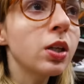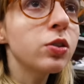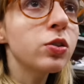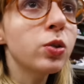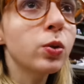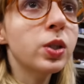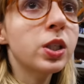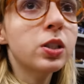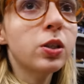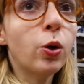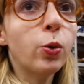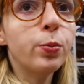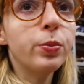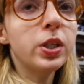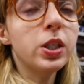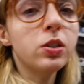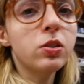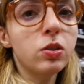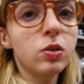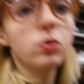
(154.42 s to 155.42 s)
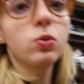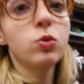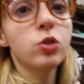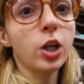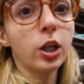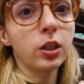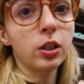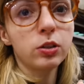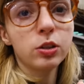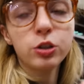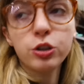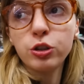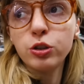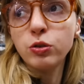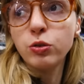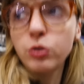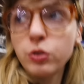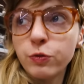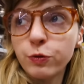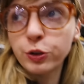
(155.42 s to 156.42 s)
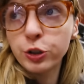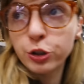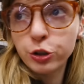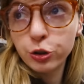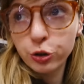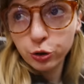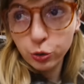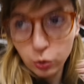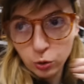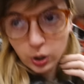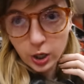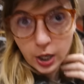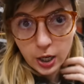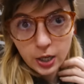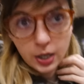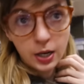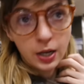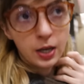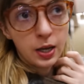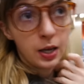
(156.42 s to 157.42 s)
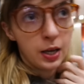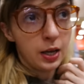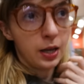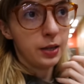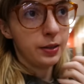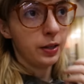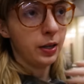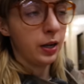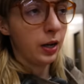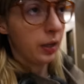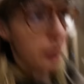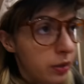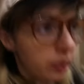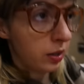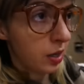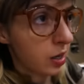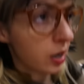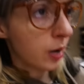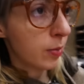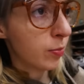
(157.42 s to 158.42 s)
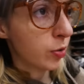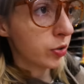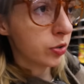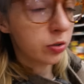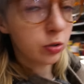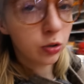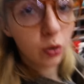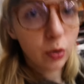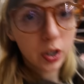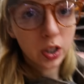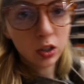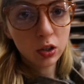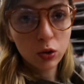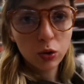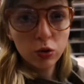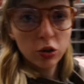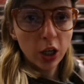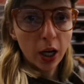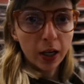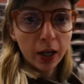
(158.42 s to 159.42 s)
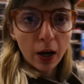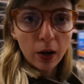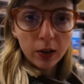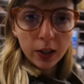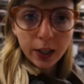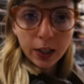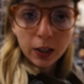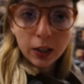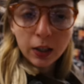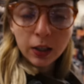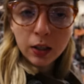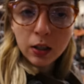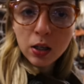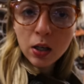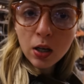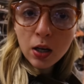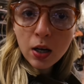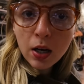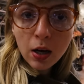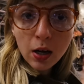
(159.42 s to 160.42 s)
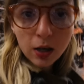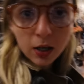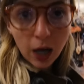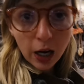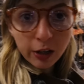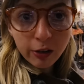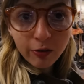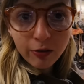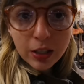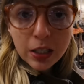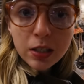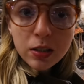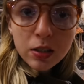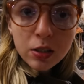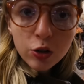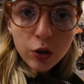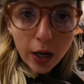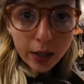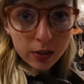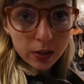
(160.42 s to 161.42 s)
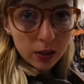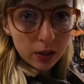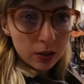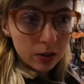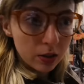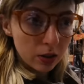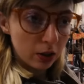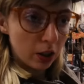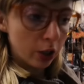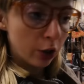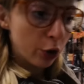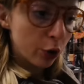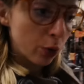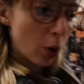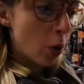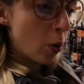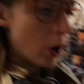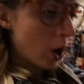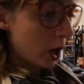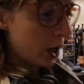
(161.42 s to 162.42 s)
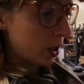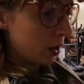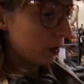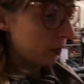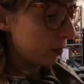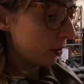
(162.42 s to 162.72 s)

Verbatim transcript: So they told me to check out the shoes for sure, and then I think I'm also going to check out like kind of easy dresses to like throw on